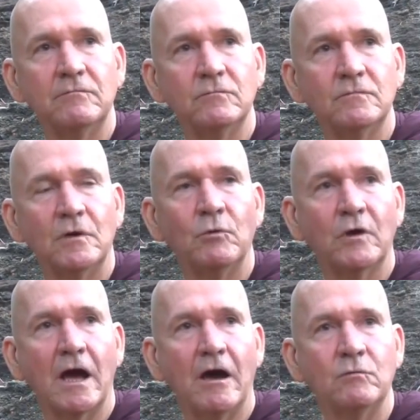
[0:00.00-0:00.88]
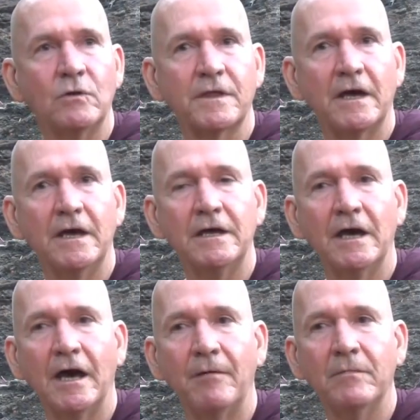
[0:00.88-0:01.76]
and when we're going with a
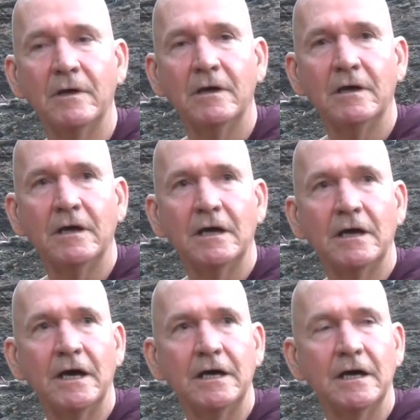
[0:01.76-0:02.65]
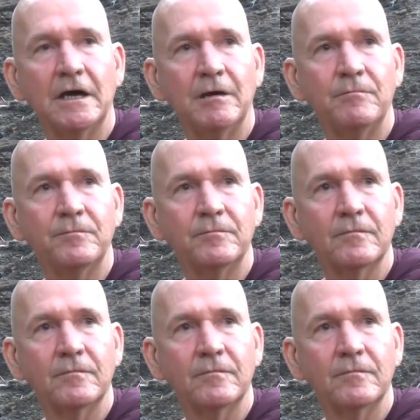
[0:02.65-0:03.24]
um, a uh,